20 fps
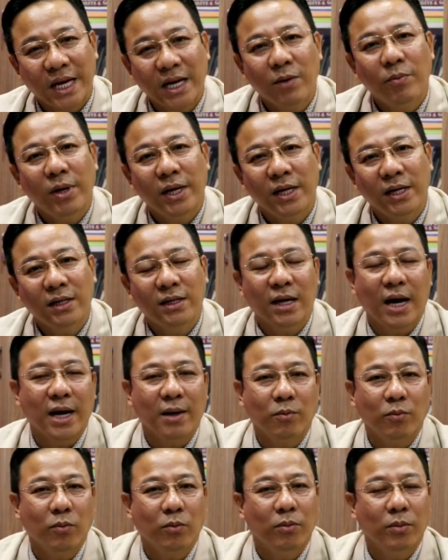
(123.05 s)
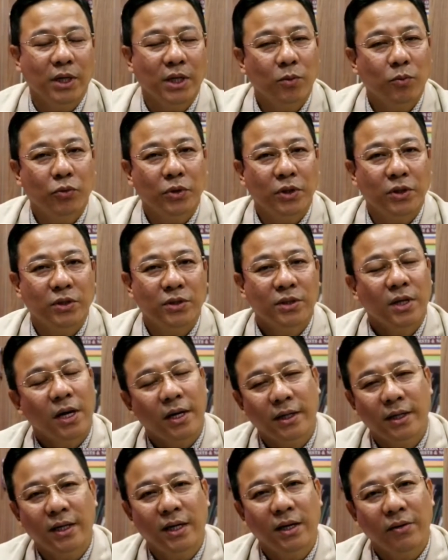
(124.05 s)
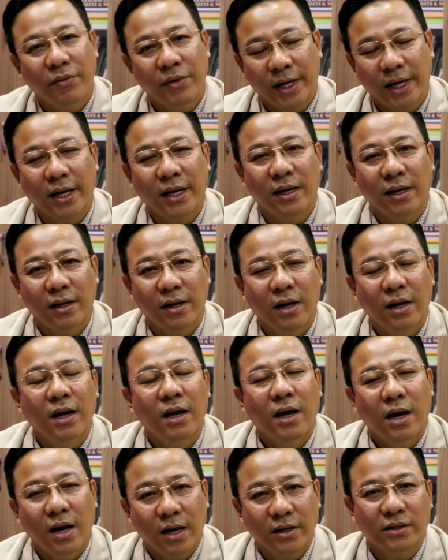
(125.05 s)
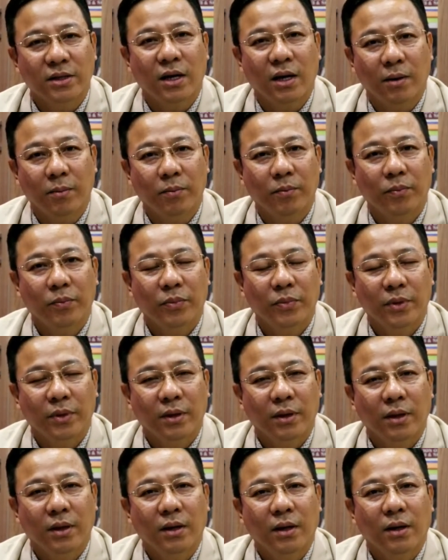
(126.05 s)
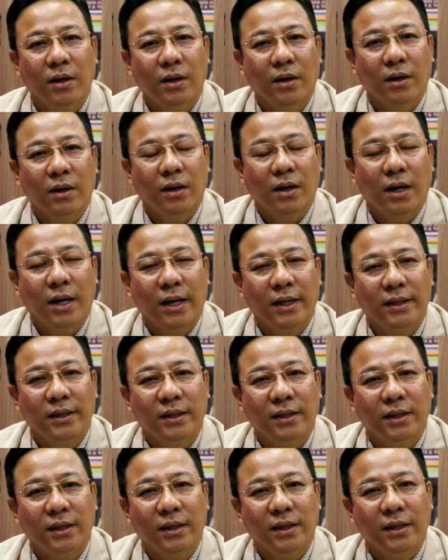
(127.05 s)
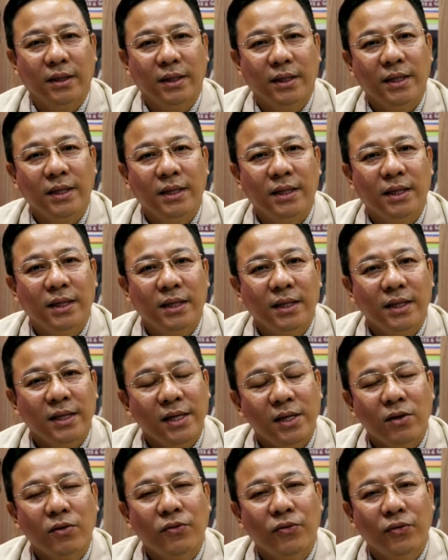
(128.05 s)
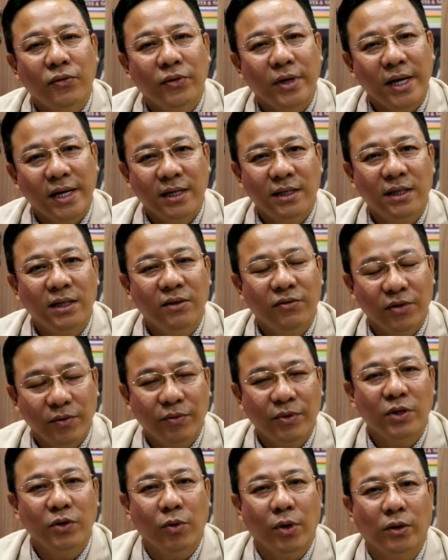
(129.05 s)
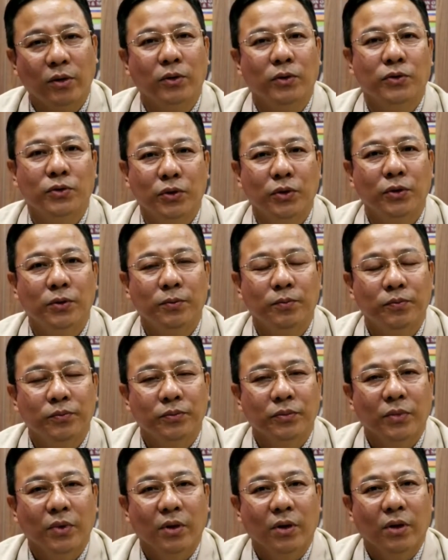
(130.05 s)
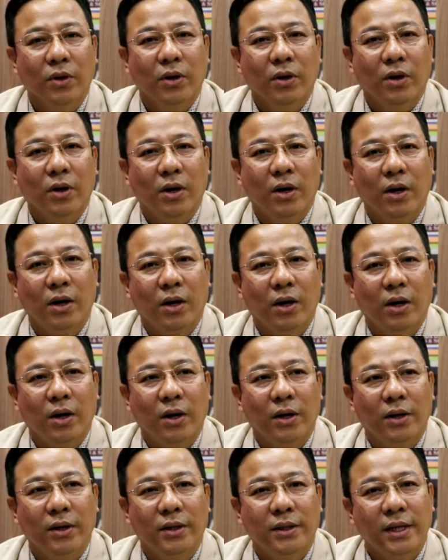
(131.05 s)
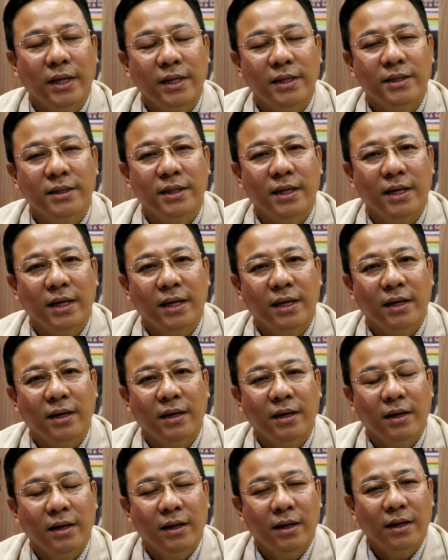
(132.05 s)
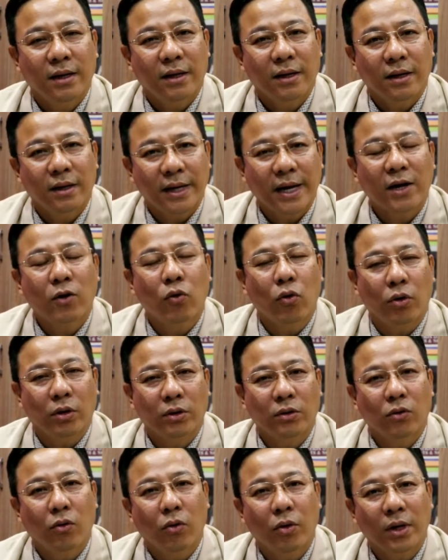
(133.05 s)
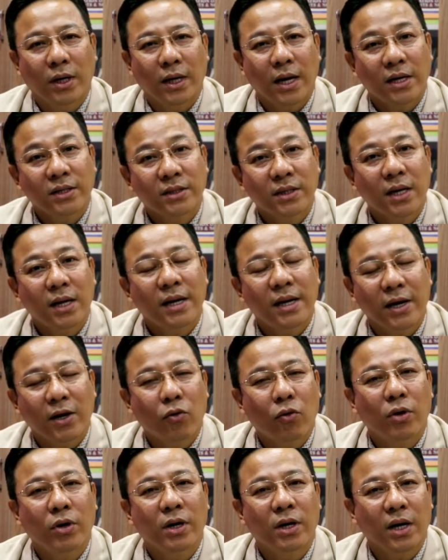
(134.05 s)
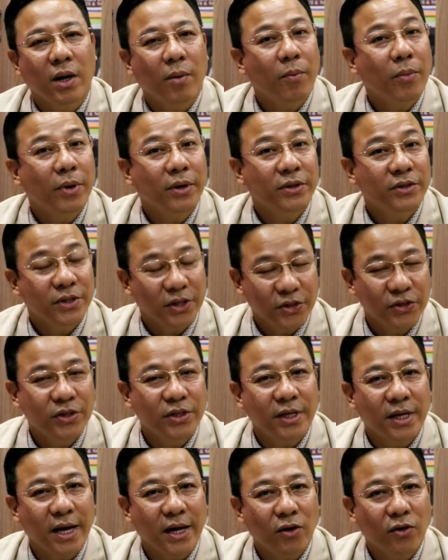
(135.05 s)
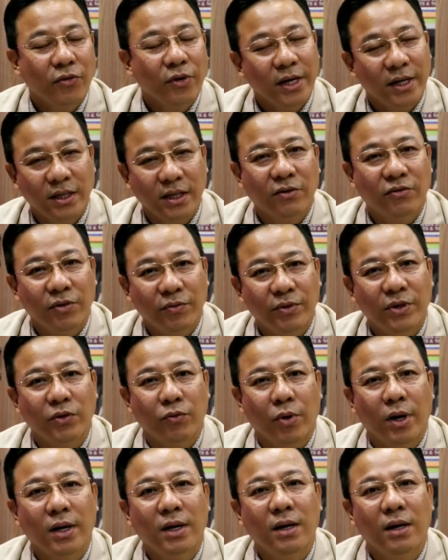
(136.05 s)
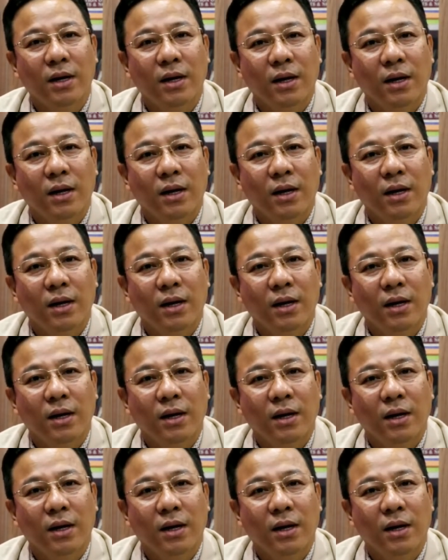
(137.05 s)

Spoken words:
that very time, Manipuris started living in Assam. And in the year of 1851 also, there is a record called Kasar Record number 69 of 1851.